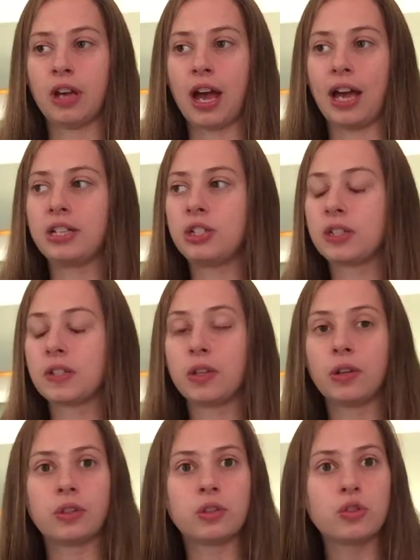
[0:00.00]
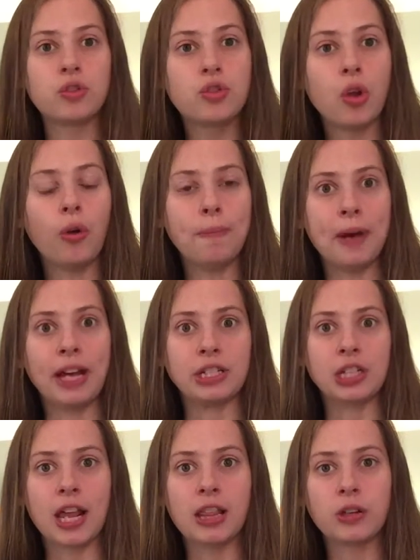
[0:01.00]
I just learned so much.
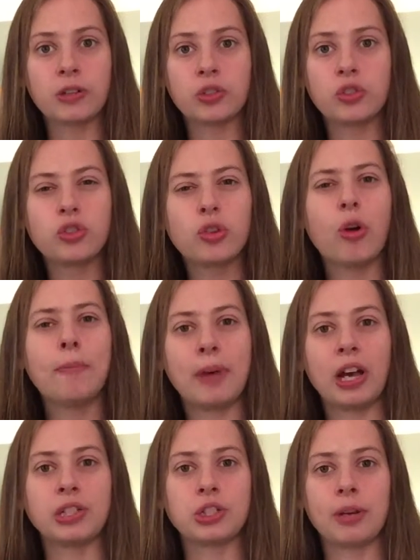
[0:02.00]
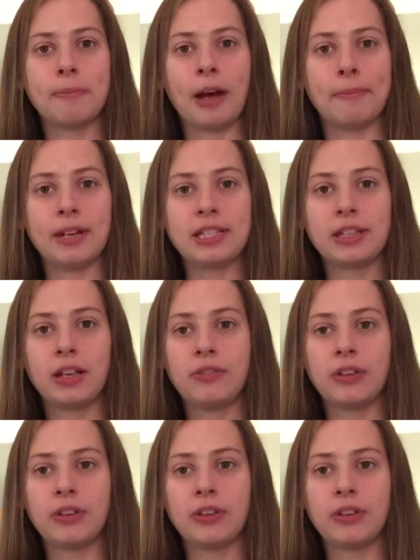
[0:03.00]
I learned so much about myself.